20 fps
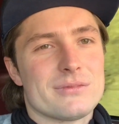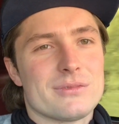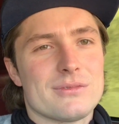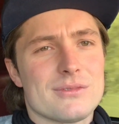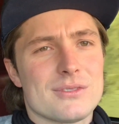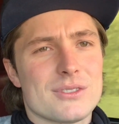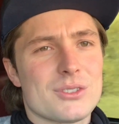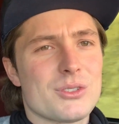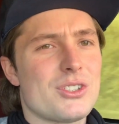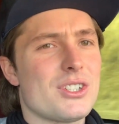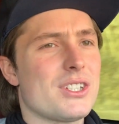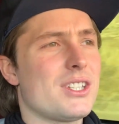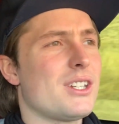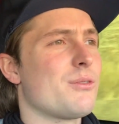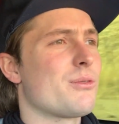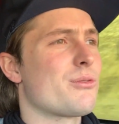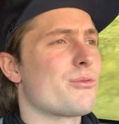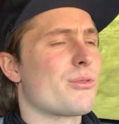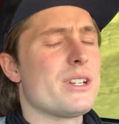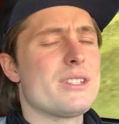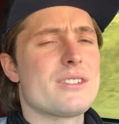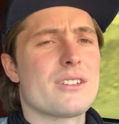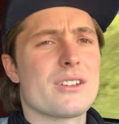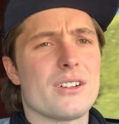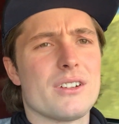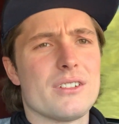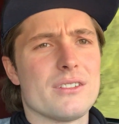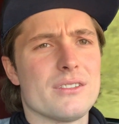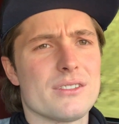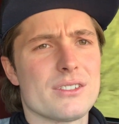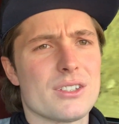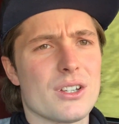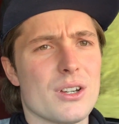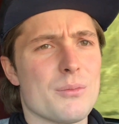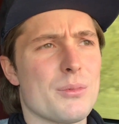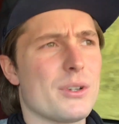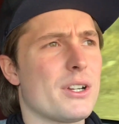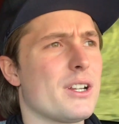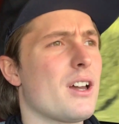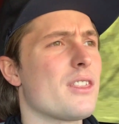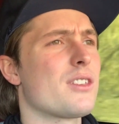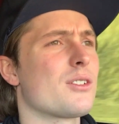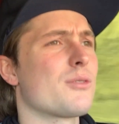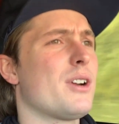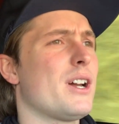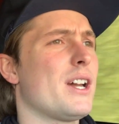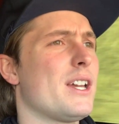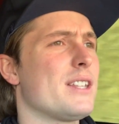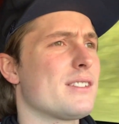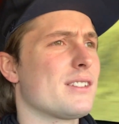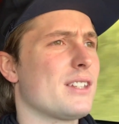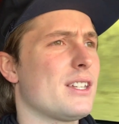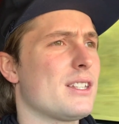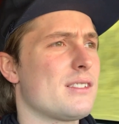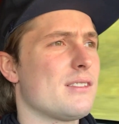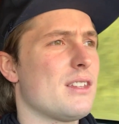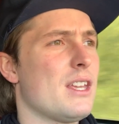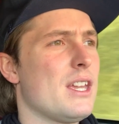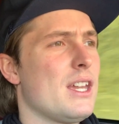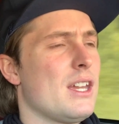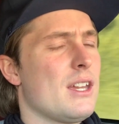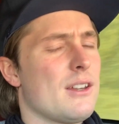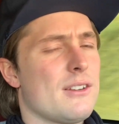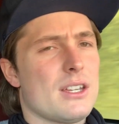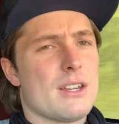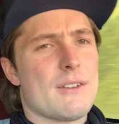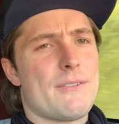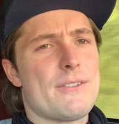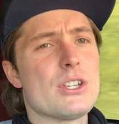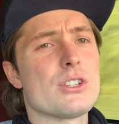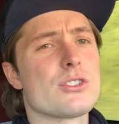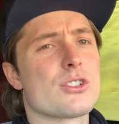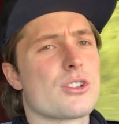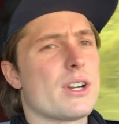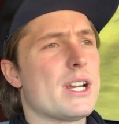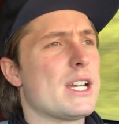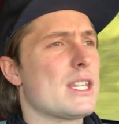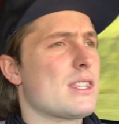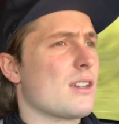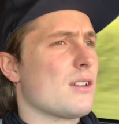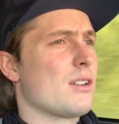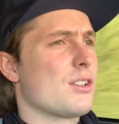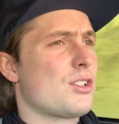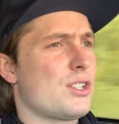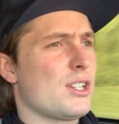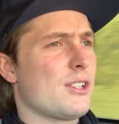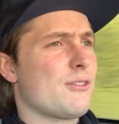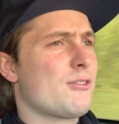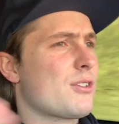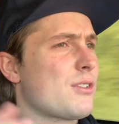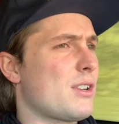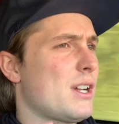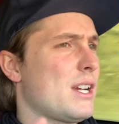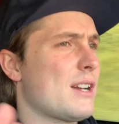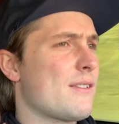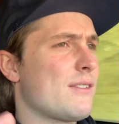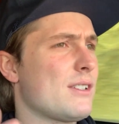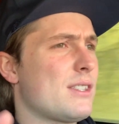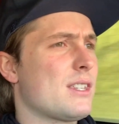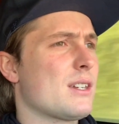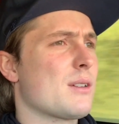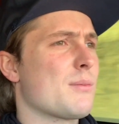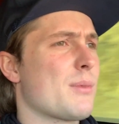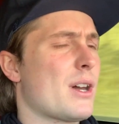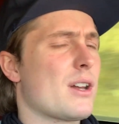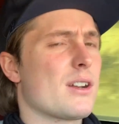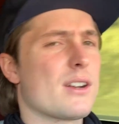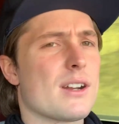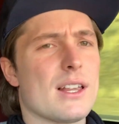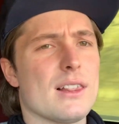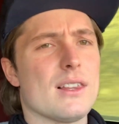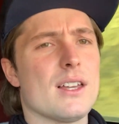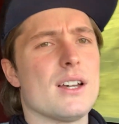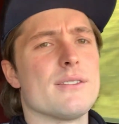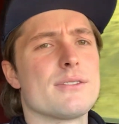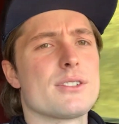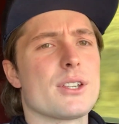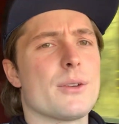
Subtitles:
that's what you get with a race car. So, but otherwise, it feels great though. It shifts great. Everything about it I love. So,